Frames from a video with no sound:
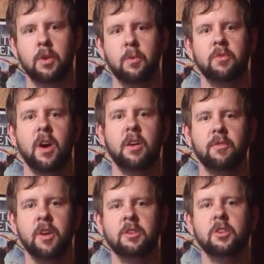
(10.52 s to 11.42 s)
Double Fine
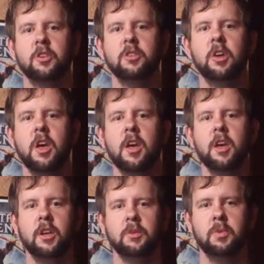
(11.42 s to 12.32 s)
Adventures
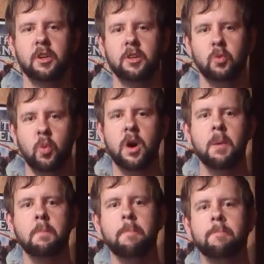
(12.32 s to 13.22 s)
is because
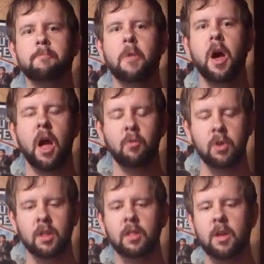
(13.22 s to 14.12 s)
one, I
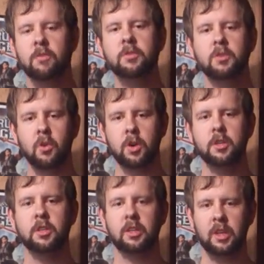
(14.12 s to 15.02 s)
really love
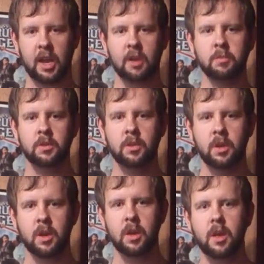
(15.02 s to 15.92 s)
stories and games
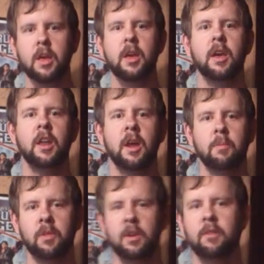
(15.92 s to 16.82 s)
and I
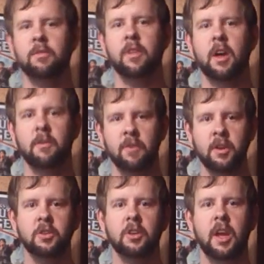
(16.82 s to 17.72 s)
believe that
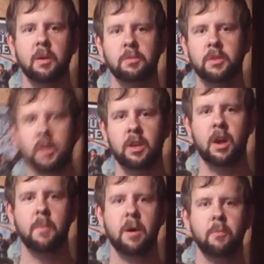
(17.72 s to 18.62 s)
adventure games, they
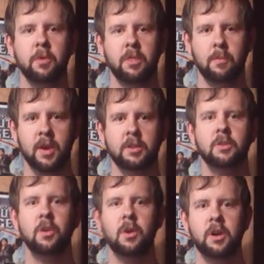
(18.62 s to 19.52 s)
come up with the best
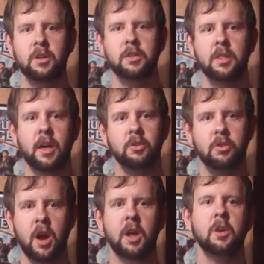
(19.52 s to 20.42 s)
stories that
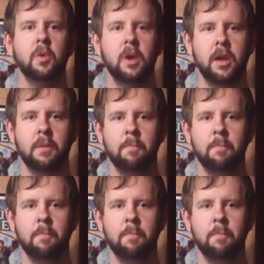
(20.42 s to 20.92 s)
draw you in.